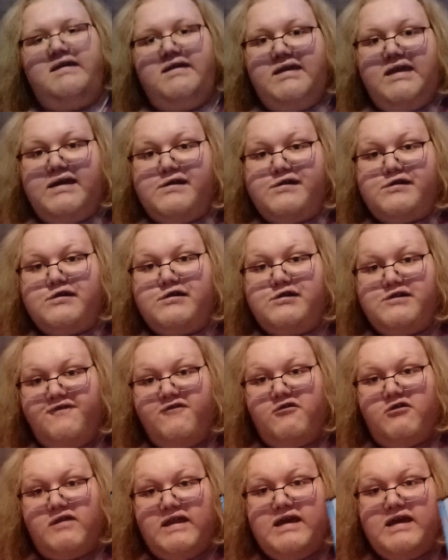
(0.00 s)
discs
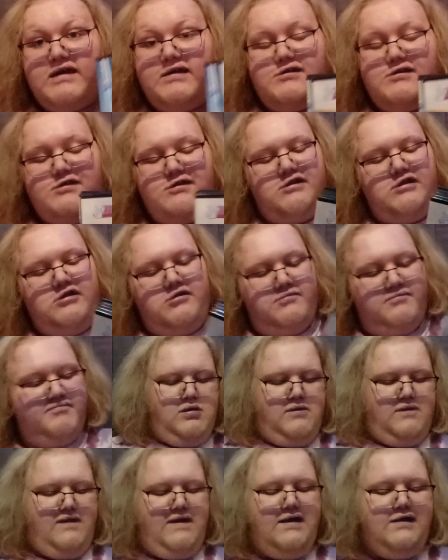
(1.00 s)
for this.
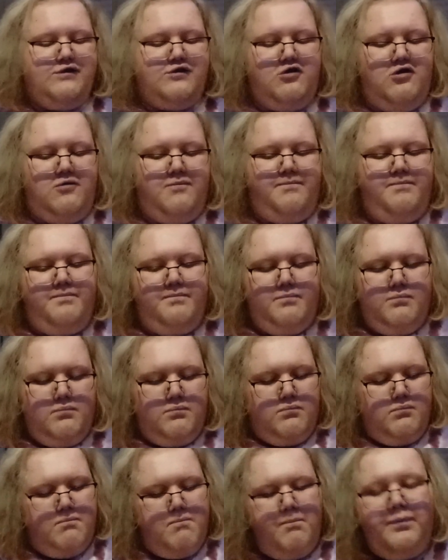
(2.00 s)
These are
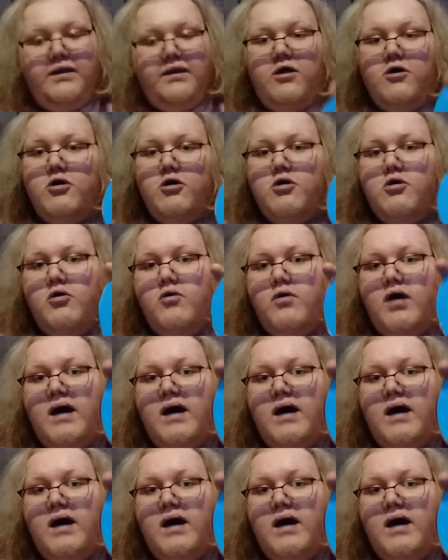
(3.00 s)
blue.